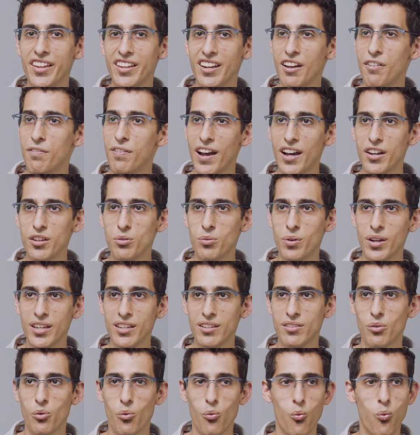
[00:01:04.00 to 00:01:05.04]
then
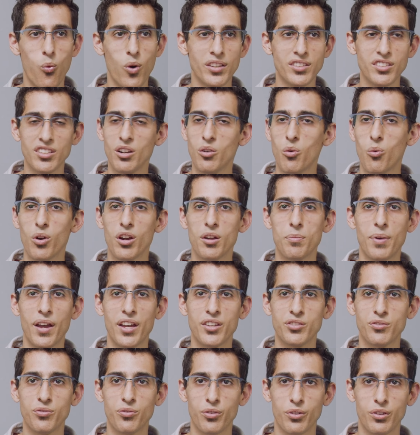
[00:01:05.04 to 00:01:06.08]
evaluate what's going to work
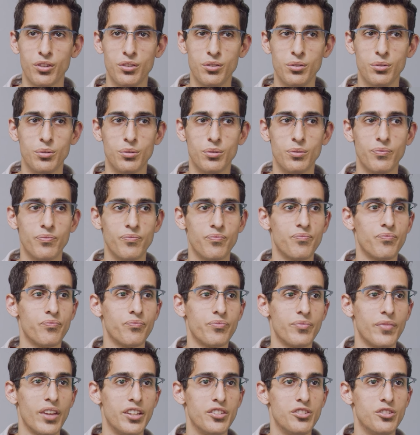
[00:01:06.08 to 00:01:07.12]
best for you
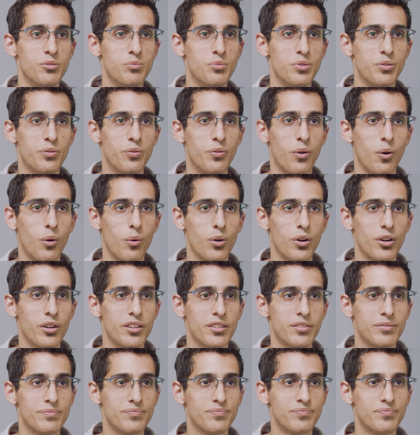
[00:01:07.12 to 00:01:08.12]
as you move forward.